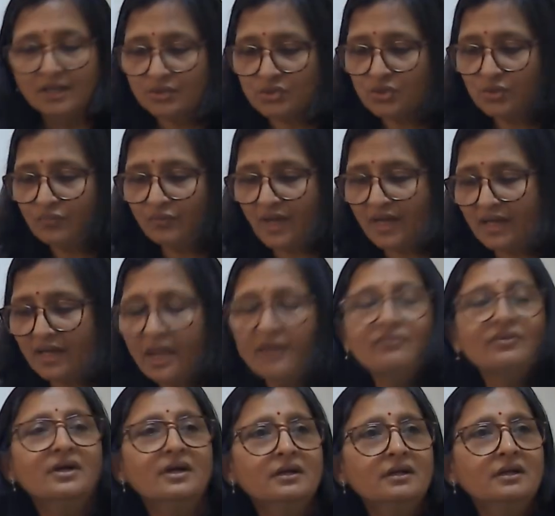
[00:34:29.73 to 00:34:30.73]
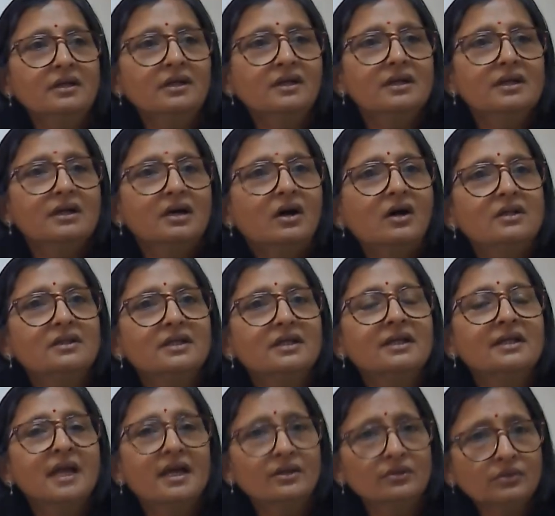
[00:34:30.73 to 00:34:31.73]
So whenever on the
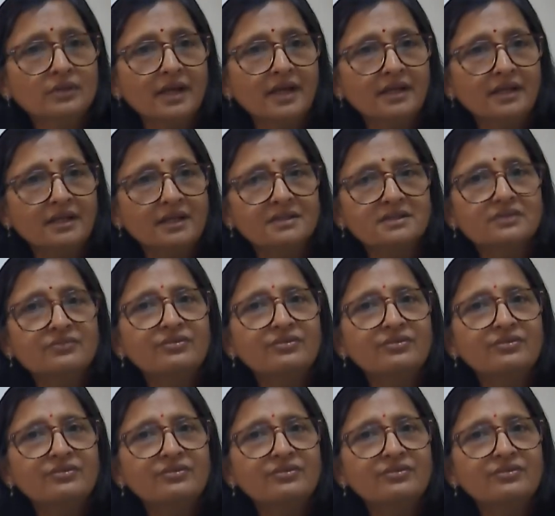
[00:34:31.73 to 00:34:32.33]
nano carriers,